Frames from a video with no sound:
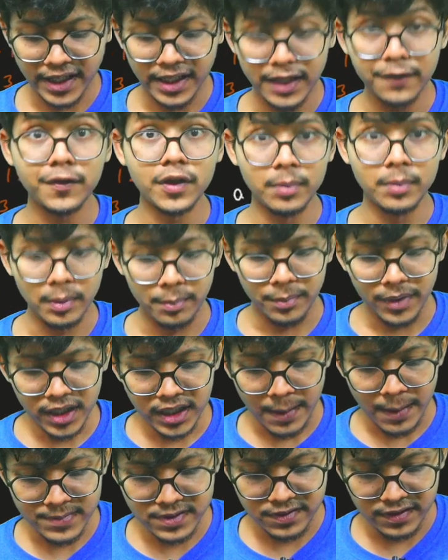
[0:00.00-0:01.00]
if you remembered,
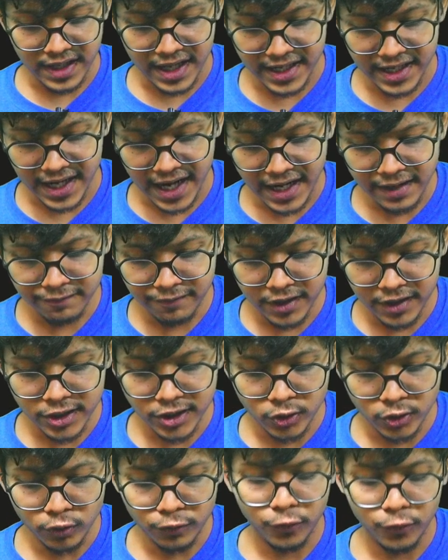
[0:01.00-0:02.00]
nums 1 array had 1
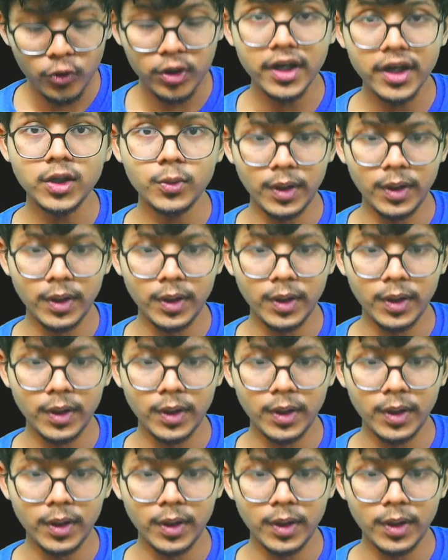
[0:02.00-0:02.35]
2 4 and